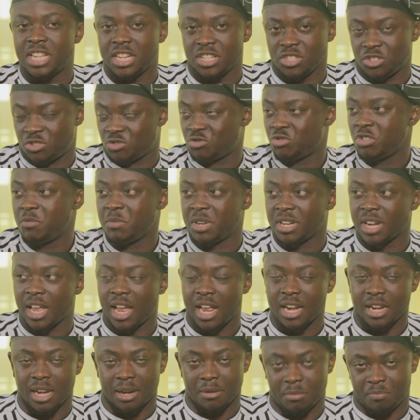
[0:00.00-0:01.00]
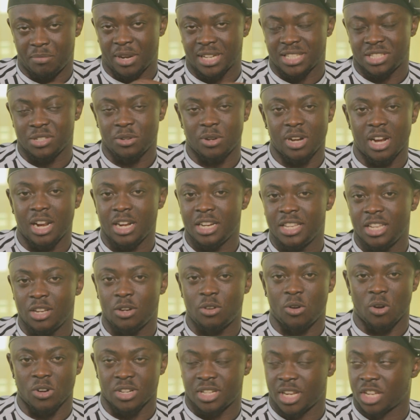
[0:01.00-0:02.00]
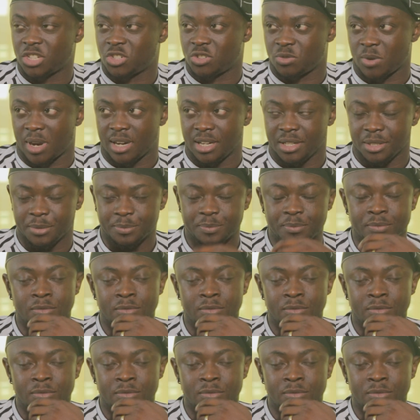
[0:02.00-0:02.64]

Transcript: and streaming, and particularly contextually.